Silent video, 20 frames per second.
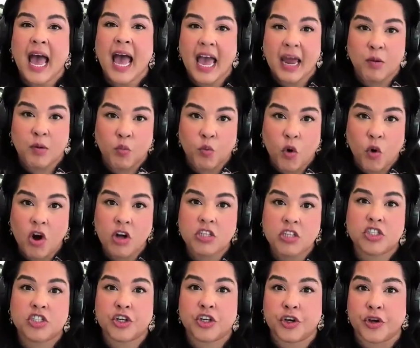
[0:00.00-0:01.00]
and
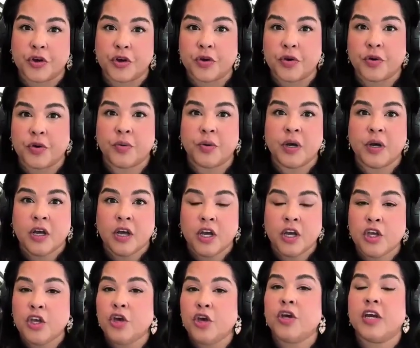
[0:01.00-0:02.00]
watch, who
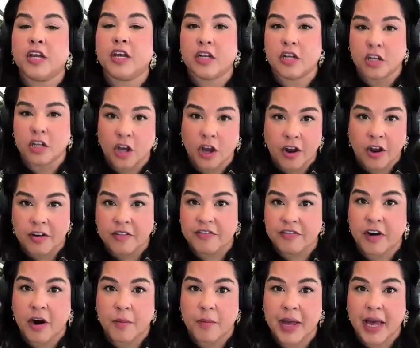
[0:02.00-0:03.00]
you can learn
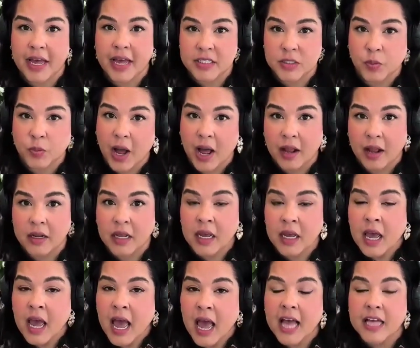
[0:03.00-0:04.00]
from as well.
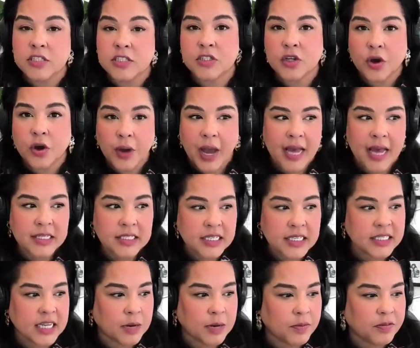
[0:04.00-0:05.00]
And so, as
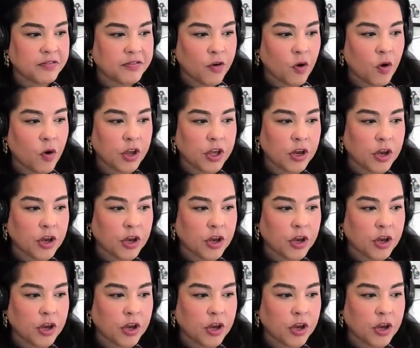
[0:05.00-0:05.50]
I said before,